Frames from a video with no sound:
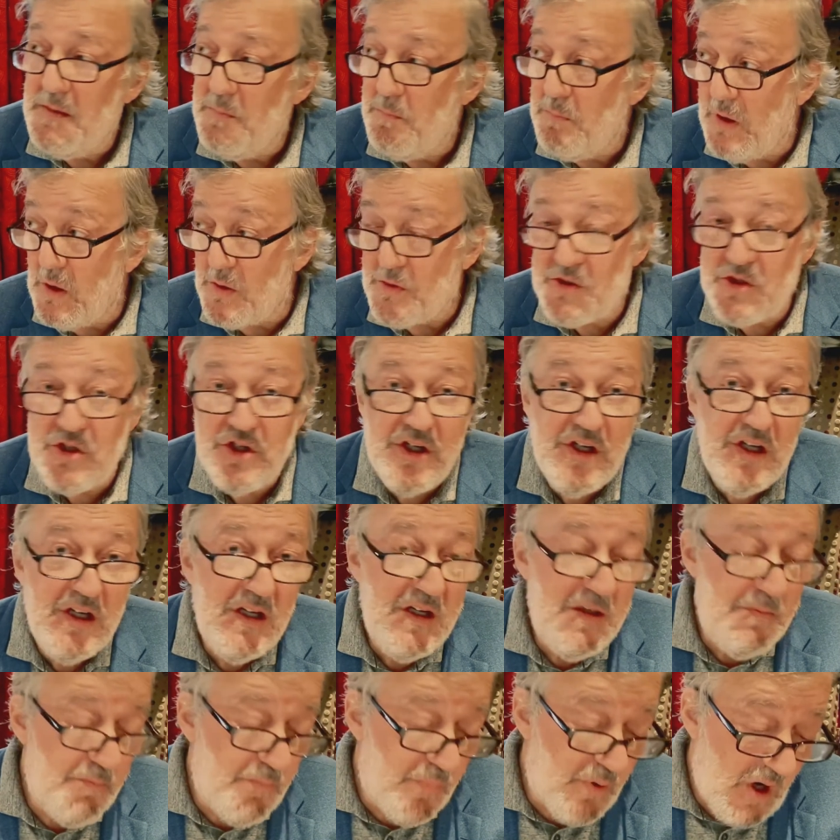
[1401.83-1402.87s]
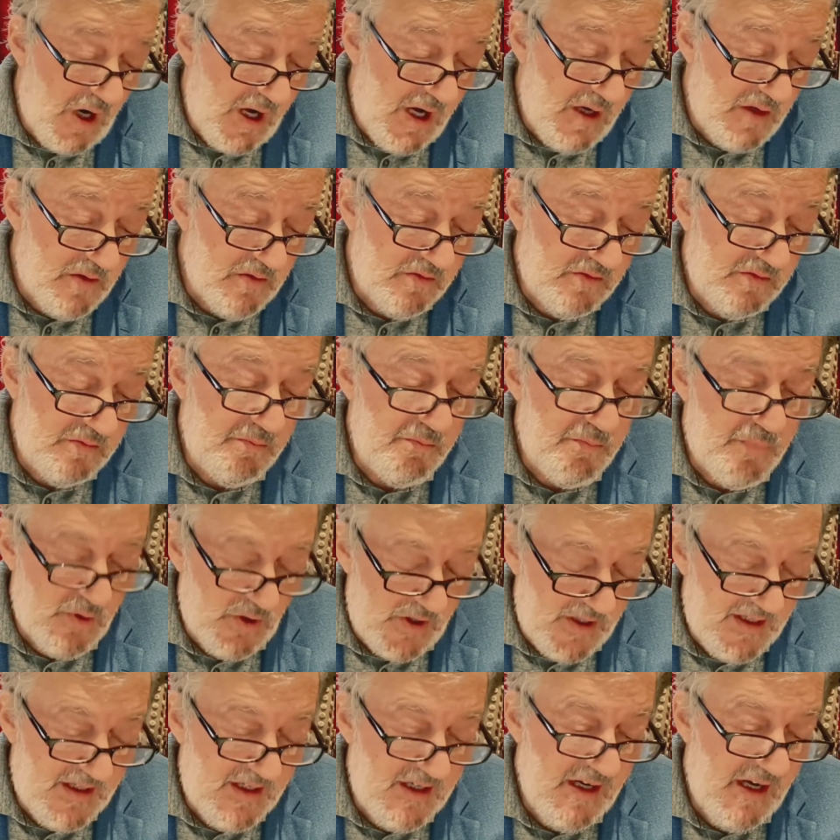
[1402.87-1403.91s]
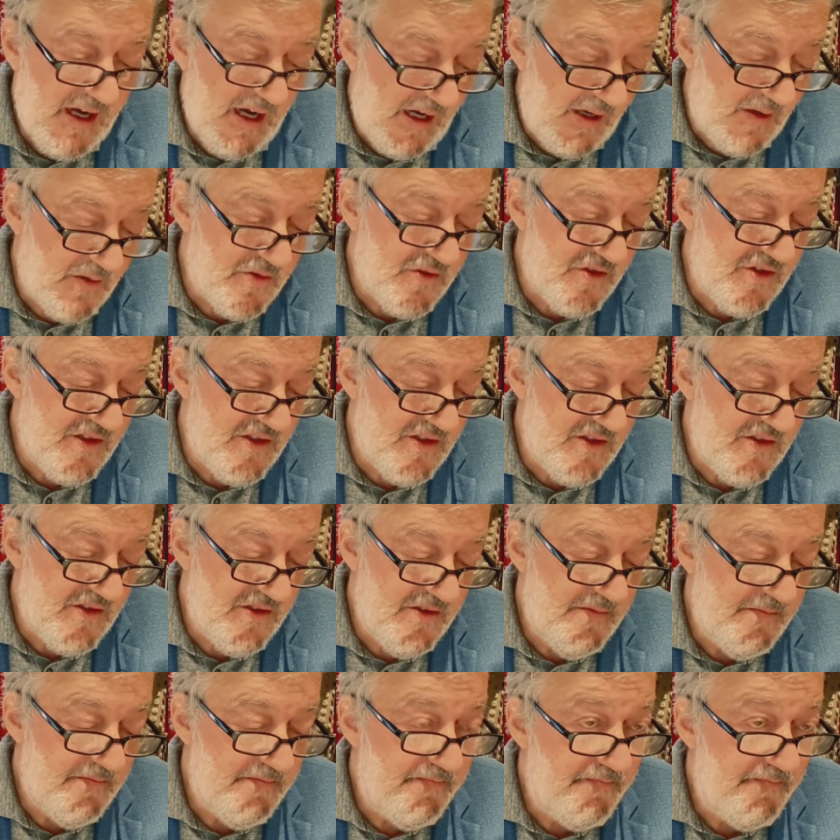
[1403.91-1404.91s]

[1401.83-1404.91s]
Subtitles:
Blotchy brown brick houses.